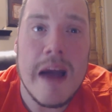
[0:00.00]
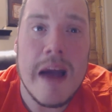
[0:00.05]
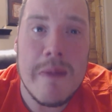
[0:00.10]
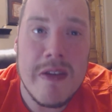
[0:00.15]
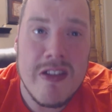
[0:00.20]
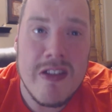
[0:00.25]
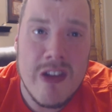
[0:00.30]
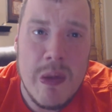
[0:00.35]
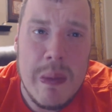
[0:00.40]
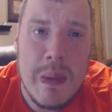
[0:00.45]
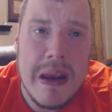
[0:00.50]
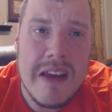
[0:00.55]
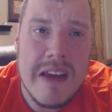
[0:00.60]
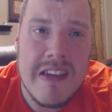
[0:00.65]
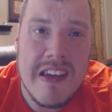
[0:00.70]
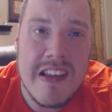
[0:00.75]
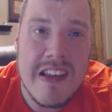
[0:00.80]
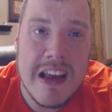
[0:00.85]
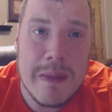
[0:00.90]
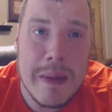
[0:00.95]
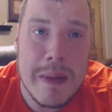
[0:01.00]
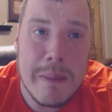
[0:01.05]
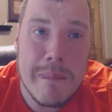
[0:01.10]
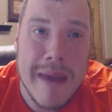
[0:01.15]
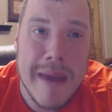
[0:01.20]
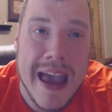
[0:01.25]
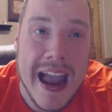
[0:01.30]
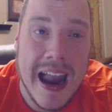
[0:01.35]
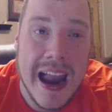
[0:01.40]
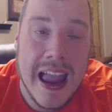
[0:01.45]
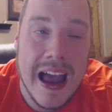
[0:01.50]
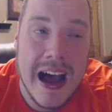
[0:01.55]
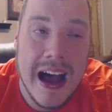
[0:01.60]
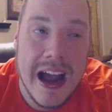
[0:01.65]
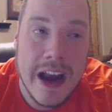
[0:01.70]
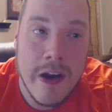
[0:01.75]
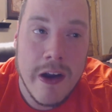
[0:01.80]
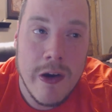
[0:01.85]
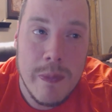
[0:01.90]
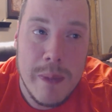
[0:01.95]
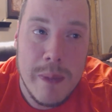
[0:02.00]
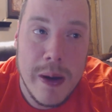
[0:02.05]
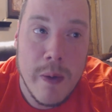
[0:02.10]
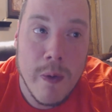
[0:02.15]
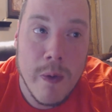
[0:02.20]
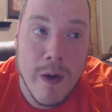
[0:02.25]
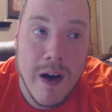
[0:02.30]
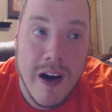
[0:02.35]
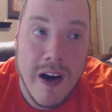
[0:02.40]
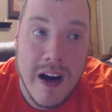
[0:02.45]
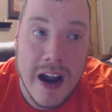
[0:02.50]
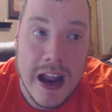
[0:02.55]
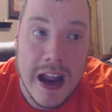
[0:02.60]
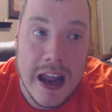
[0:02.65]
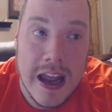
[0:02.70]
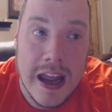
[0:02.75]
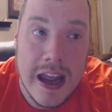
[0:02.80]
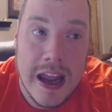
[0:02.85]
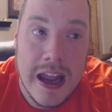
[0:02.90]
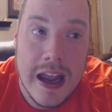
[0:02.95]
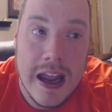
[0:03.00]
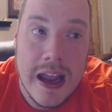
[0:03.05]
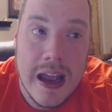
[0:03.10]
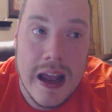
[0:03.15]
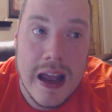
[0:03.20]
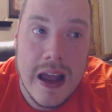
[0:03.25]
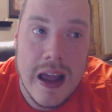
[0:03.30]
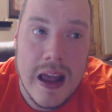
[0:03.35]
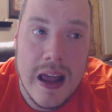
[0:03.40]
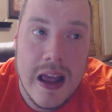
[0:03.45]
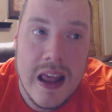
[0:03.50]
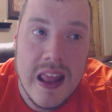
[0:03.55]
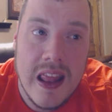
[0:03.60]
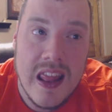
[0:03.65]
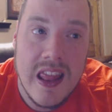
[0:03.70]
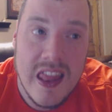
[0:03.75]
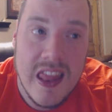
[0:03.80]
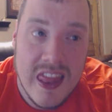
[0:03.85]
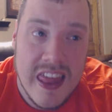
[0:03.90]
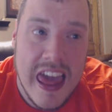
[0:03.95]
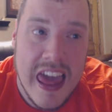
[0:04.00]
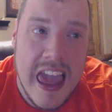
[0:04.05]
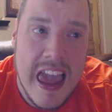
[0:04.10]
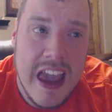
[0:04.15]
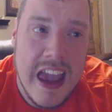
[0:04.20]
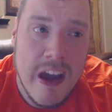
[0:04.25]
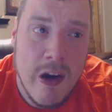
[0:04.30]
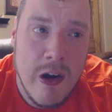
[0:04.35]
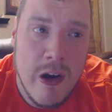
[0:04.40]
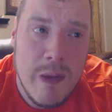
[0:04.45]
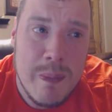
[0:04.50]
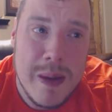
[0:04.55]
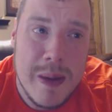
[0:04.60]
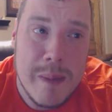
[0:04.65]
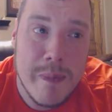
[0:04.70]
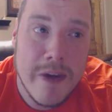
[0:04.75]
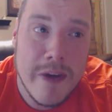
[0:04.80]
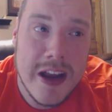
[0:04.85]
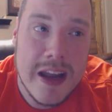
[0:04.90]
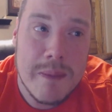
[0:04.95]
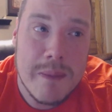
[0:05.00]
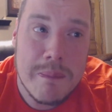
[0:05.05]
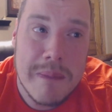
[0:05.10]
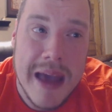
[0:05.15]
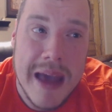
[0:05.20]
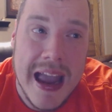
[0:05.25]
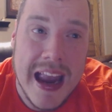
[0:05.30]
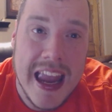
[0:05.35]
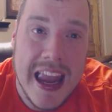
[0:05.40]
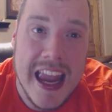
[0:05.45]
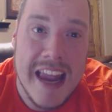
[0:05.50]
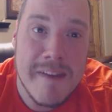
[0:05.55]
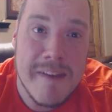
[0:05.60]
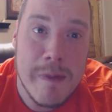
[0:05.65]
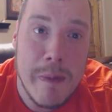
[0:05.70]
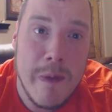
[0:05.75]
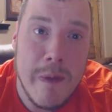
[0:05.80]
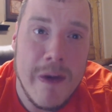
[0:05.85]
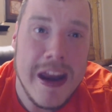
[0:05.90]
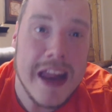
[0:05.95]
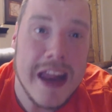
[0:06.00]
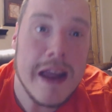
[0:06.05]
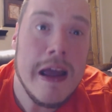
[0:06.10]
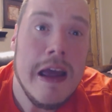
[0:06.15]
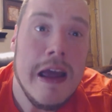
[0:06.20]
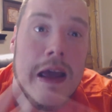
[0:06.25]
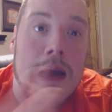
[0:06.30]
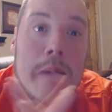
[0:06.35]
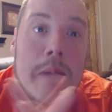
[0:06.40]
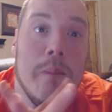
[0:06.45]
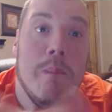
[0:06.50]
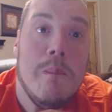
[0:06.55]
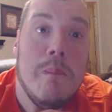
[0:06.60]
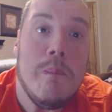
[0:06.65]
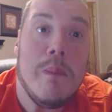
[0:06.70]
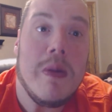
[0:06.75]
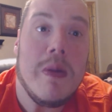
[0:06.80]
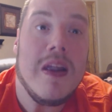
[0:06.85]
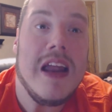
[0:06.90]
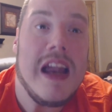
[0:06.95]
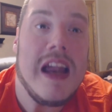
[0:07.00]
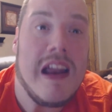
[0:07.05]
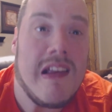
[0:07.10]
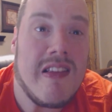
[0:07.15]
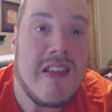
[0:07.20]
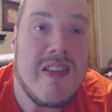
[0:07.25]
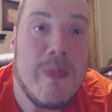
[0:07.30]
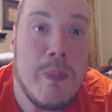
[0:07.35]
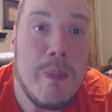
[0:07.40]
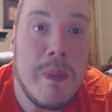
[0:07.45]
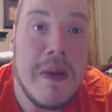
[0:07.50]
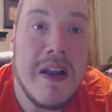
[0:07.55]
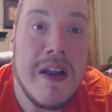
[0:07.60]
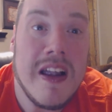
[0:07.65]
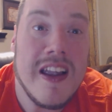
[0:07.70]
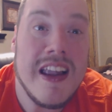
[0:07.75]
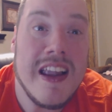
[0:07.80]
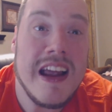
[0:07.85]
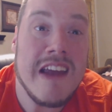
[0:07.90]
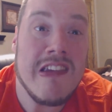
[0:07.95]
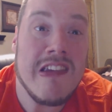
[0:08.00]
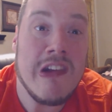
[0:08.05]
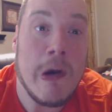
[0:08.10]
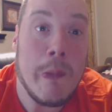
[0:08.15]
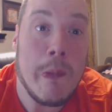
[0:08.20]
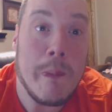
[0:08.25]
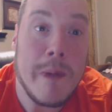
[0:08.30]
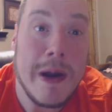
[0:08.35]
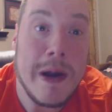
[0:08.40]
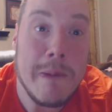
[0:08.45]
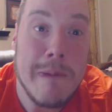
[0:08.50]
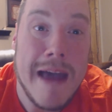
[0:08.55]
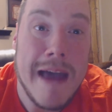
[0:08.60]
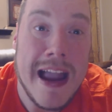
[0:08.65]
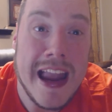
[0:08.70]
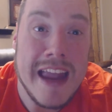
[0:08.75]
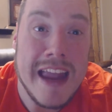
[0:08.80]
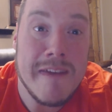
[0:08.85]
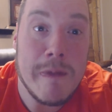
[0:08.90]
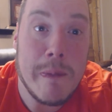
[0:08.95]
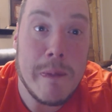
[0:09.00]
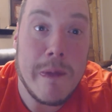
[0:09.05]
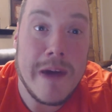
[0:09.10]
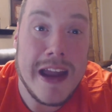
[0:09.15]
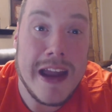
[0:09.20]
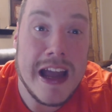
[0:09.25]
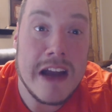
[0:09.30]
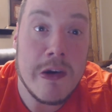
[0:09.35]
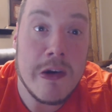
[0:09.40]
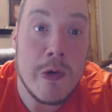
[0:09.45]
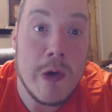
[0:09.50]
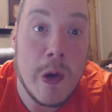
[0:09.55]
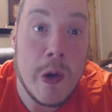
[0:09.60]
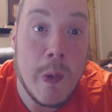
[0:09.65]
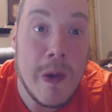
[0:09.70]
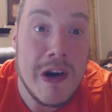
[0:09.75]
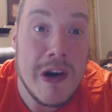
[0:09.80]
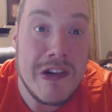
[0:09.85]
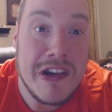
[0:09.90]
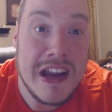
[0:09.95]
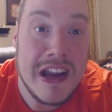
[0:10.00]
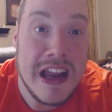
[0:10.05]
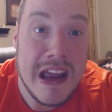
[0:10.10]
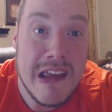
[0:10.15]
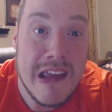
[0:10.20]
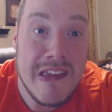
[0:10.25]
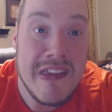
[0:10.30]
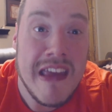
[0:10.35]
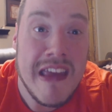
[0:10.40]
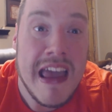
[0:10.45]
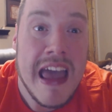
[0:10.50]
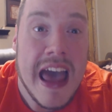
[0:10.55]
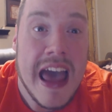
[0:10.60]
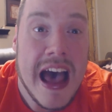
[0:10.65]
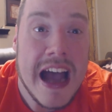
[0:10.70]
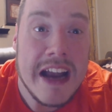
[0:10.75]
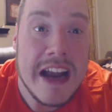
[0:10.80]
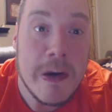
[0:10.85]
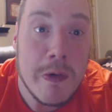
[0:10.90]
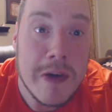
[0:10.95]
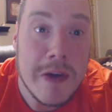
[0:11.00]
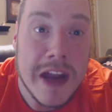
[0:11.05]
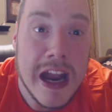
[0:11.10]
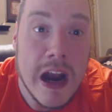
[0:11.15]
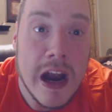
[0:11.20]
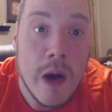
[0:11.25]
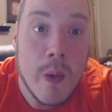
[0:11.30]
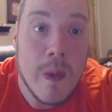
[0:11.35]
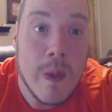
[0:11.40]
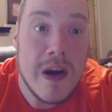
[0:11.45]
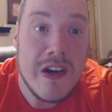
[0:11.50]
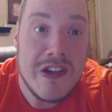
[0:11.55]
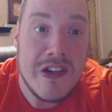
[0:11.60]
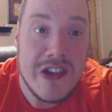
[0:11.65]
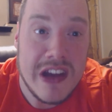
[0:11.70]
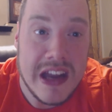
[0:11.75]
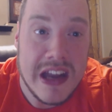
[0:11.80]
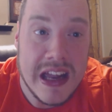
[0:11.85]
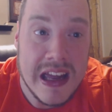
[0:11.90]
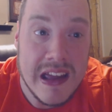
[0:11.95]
I'm assuming she's coming back. I could be wrong. They could be bringing back Eva Marie. Please, please don't bring back Eva Marie. I don't know where she is. I don't care where she